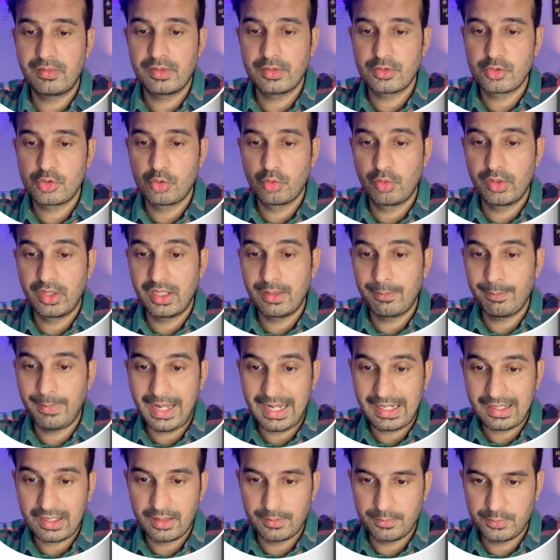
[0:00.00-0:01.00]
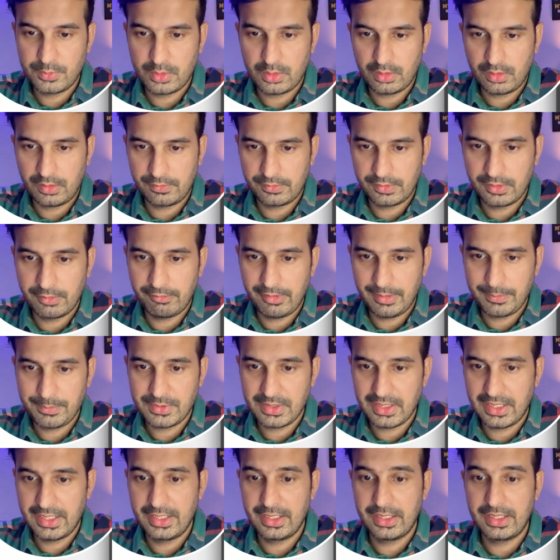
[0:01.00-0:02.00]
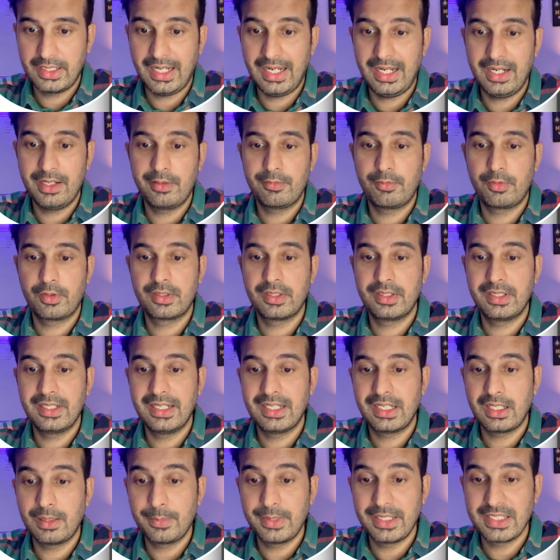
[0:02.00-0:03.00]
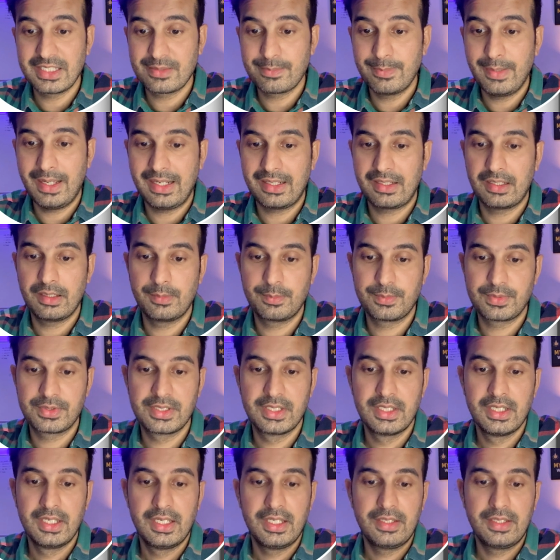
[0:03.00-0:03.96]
storing backups of the website and for the database backups.